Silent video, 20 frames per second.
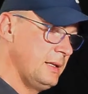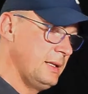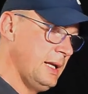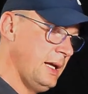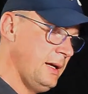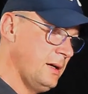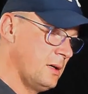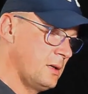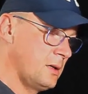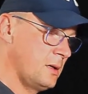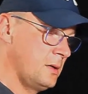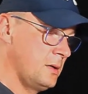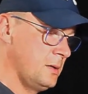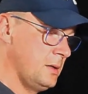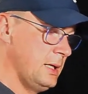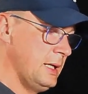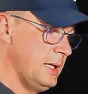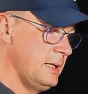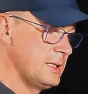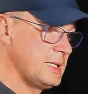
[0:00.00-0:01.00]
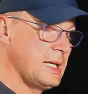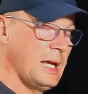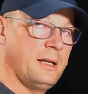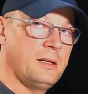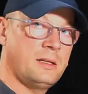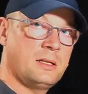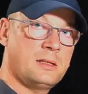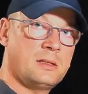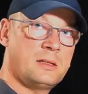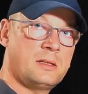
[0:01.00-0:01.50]
They are
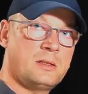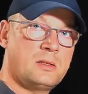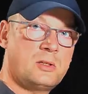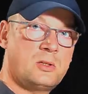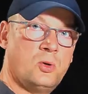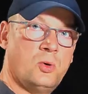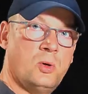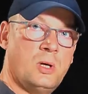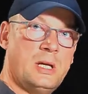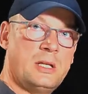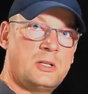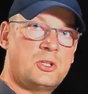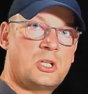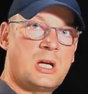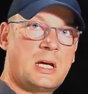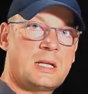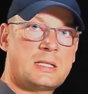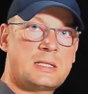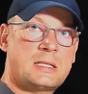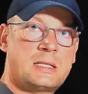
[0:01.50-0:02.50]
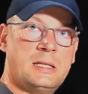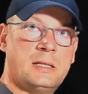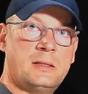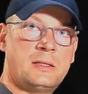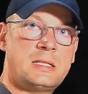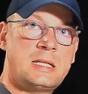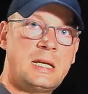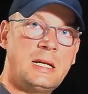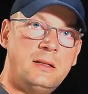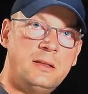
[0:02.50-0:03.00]
intended to adjust the
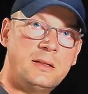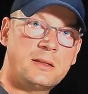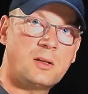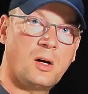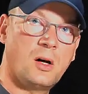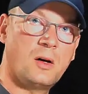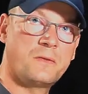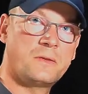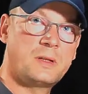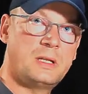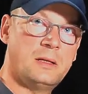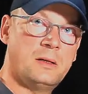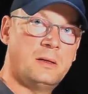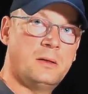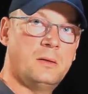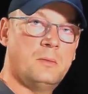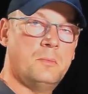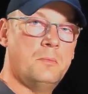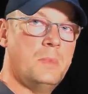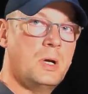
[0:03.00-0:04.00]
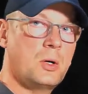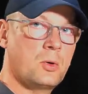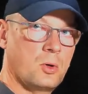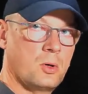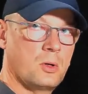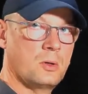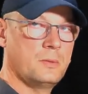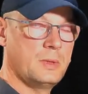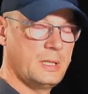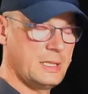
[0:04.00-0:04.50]
tilt of the mirror,